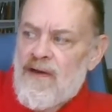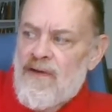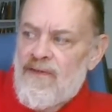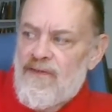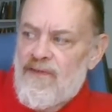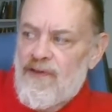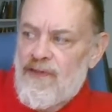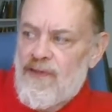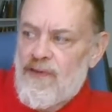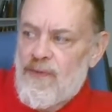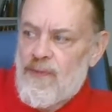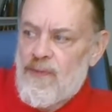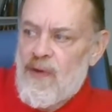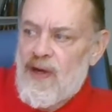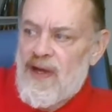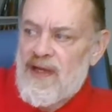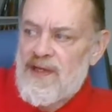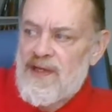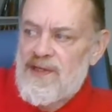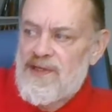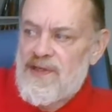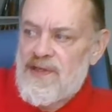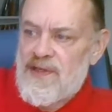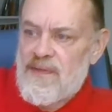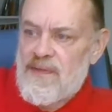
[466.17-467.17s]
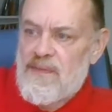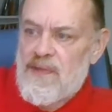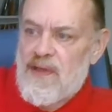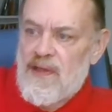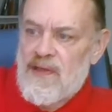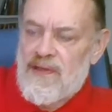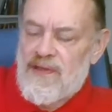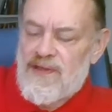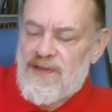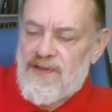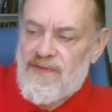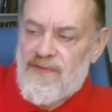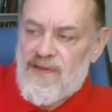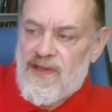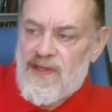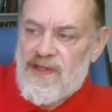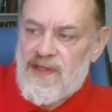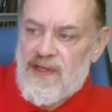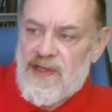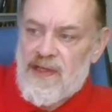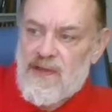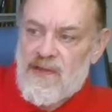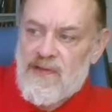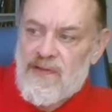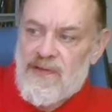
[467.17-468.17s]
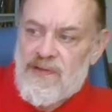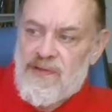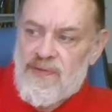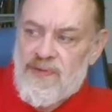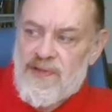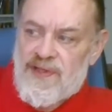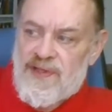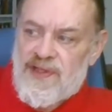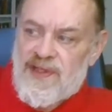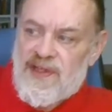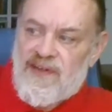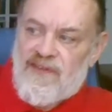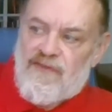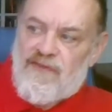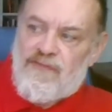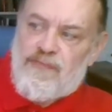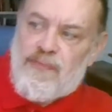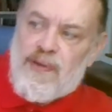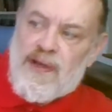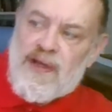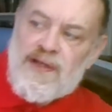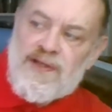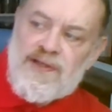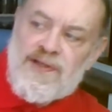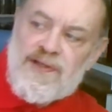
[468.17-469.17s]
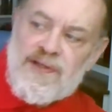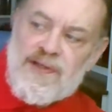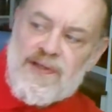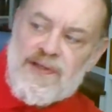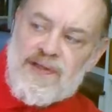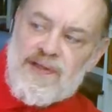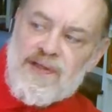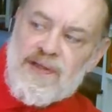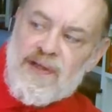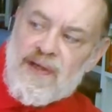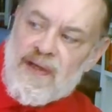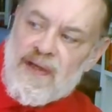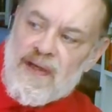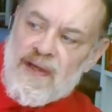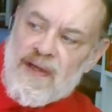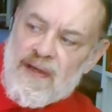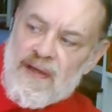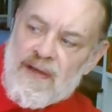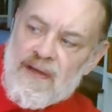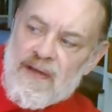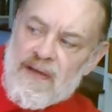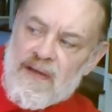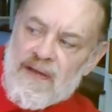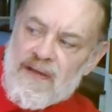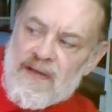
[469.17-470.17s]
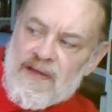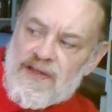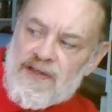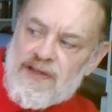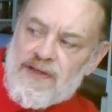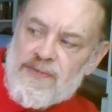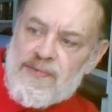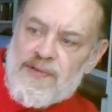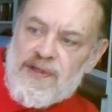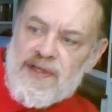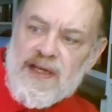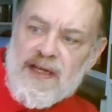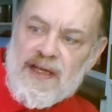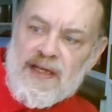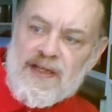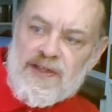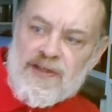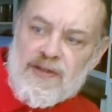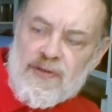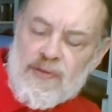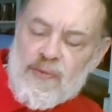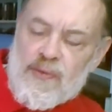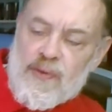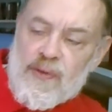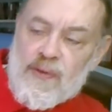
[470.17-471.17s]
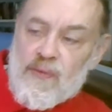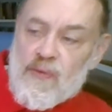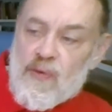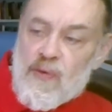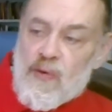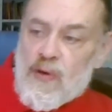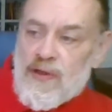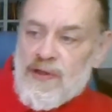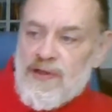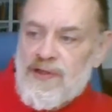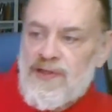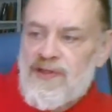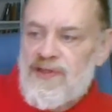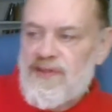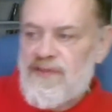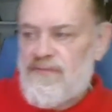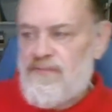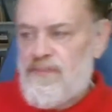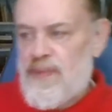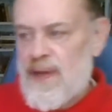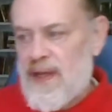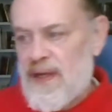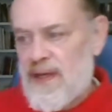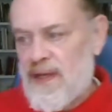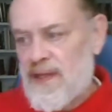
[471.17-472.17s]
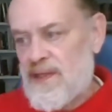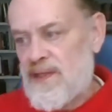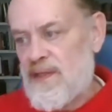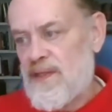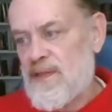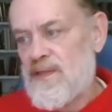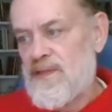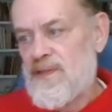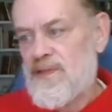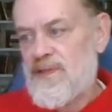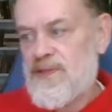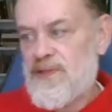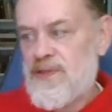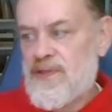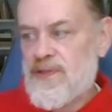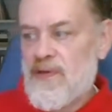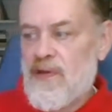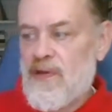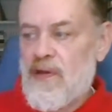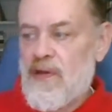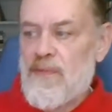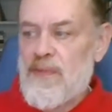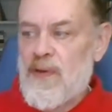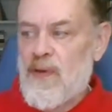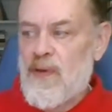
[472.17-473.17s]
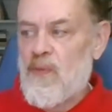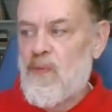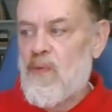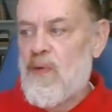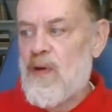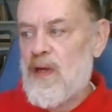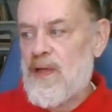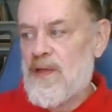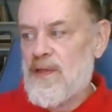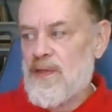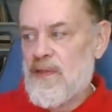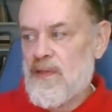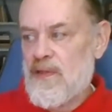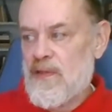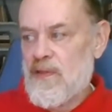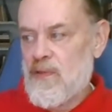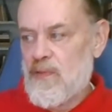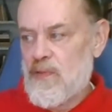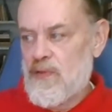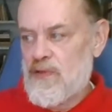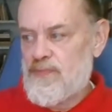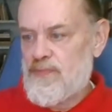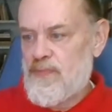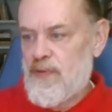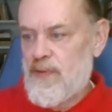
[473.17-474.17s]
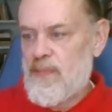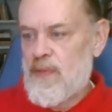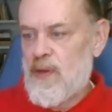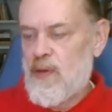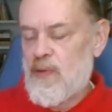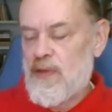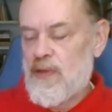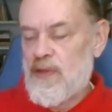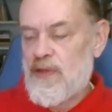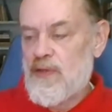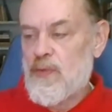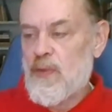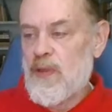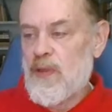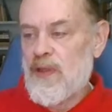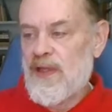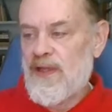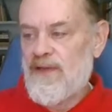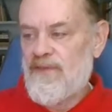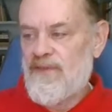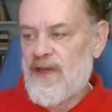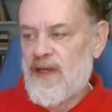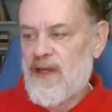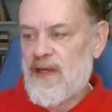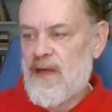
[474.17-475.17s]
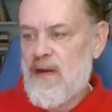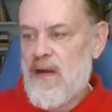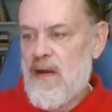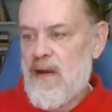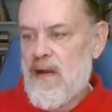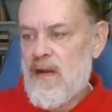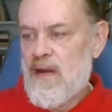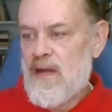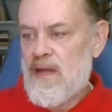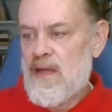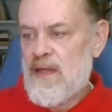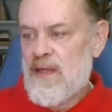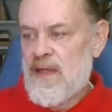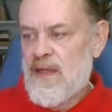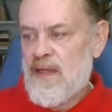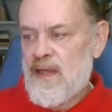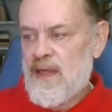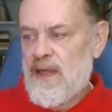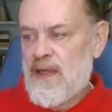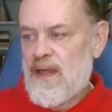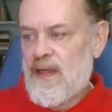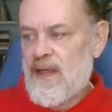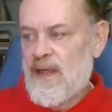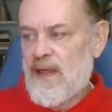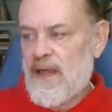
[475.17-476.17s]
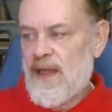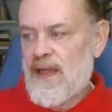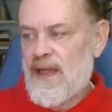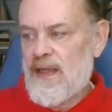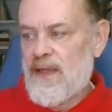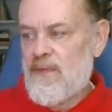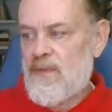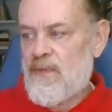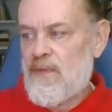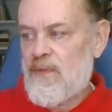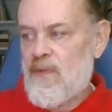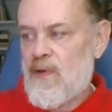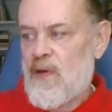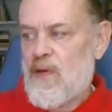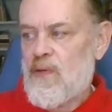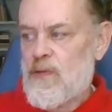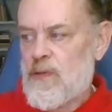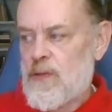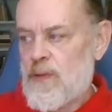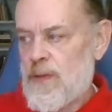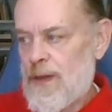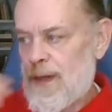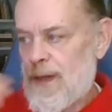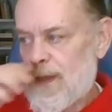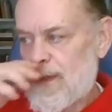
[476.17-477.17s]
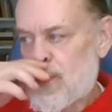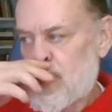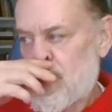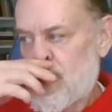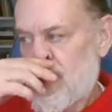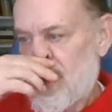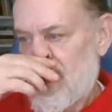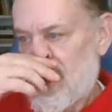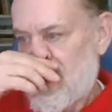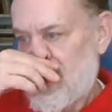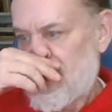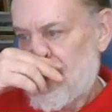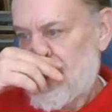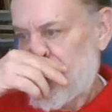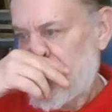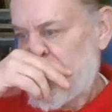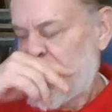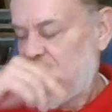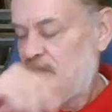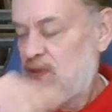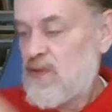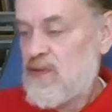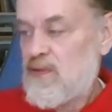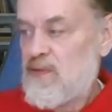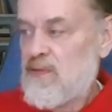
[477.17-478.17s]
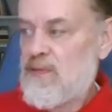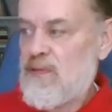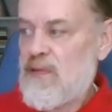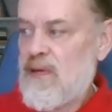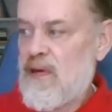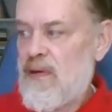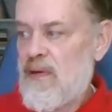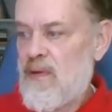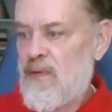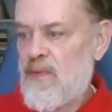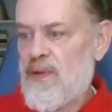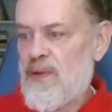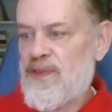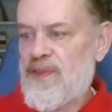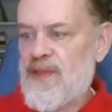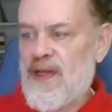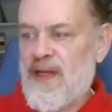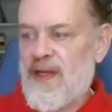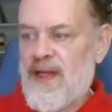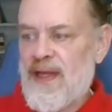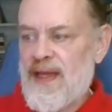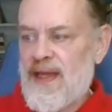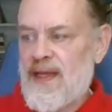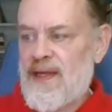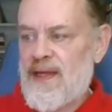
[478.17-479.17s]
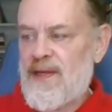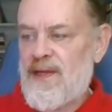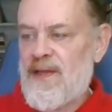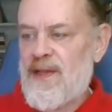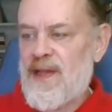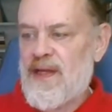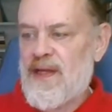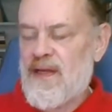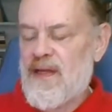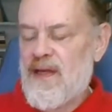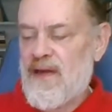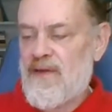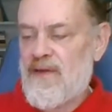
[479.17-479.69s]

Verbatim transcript: For the rest, the monks of this house received pensions, the substantial rewards of penitence, all but one, who was promoted to a living. And Layton wrote to ask what he should do with the lead that